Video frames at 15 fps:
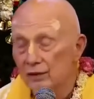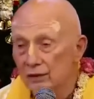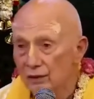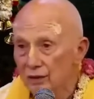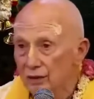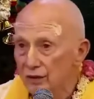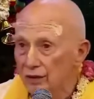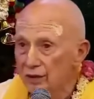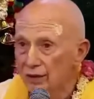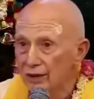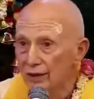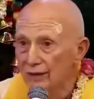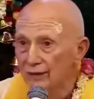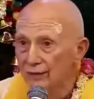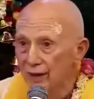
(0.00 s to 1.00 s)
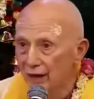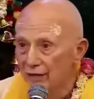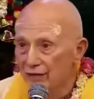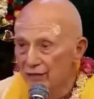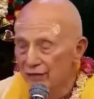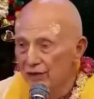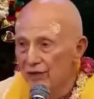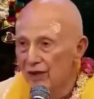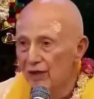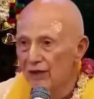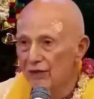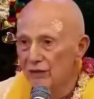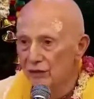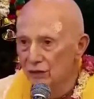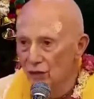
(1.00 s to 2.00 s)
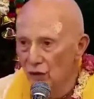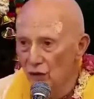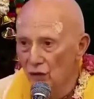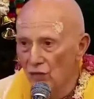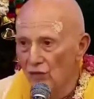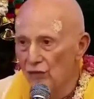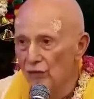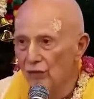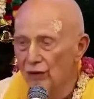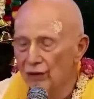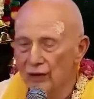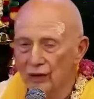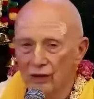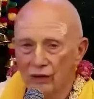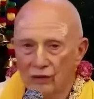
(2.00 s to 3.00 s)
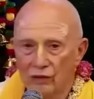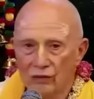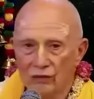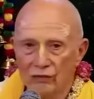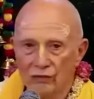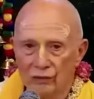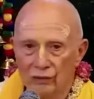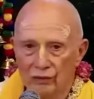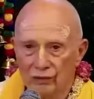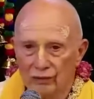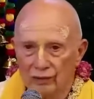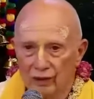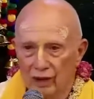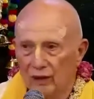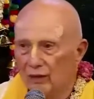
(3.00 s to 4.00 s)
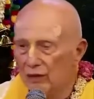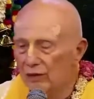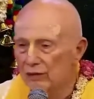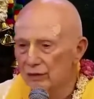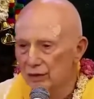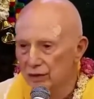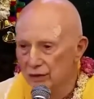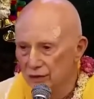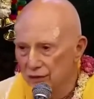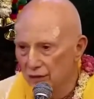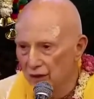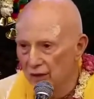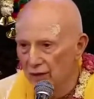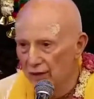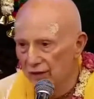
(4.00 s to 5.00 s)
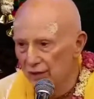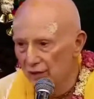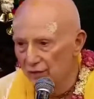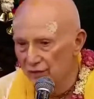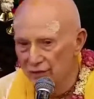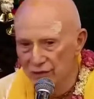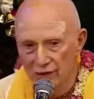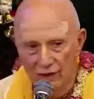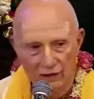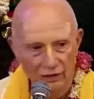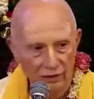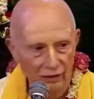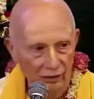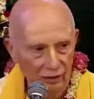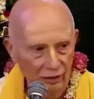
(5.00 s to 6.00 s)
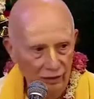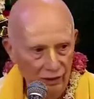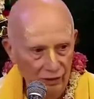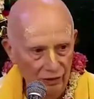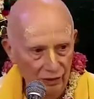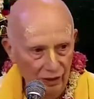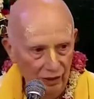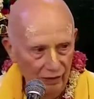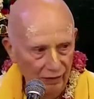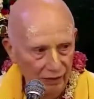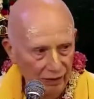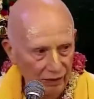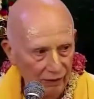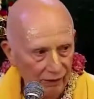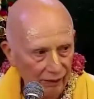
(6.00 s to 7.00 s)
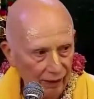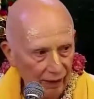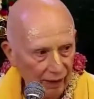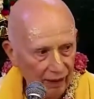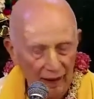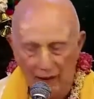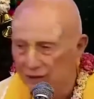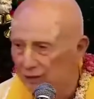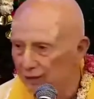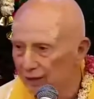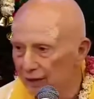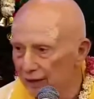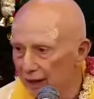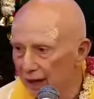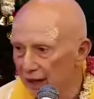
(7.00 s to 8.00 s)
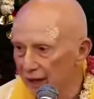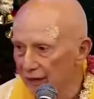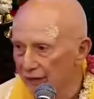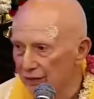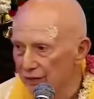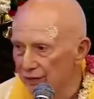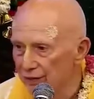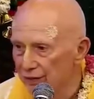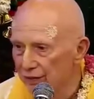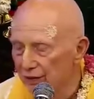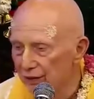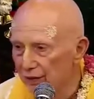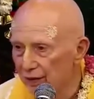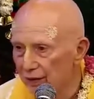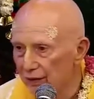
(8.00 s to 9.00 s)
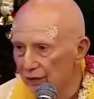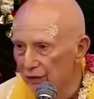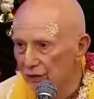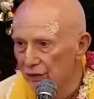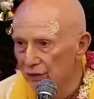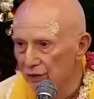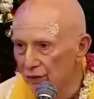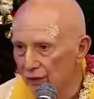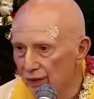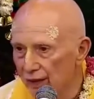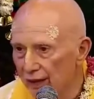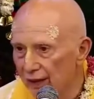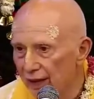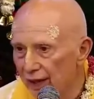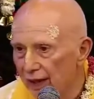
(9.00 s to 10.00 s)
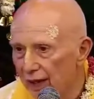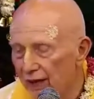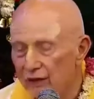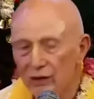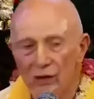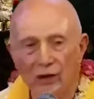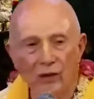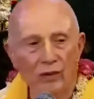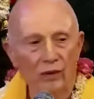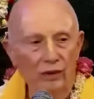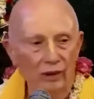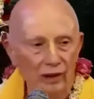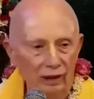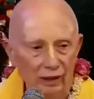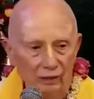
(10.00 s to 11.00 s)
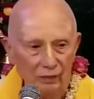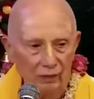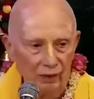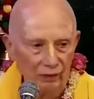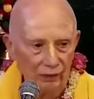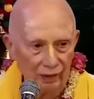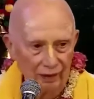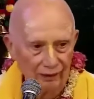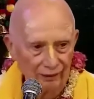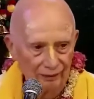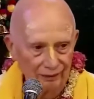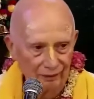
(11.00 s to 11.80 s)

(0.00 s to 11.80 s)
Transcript: So Krishna emphasizes over and over, and also the acharyas emphasizing Krishna's statements, explain to how this material energy is working. It's only working in one way.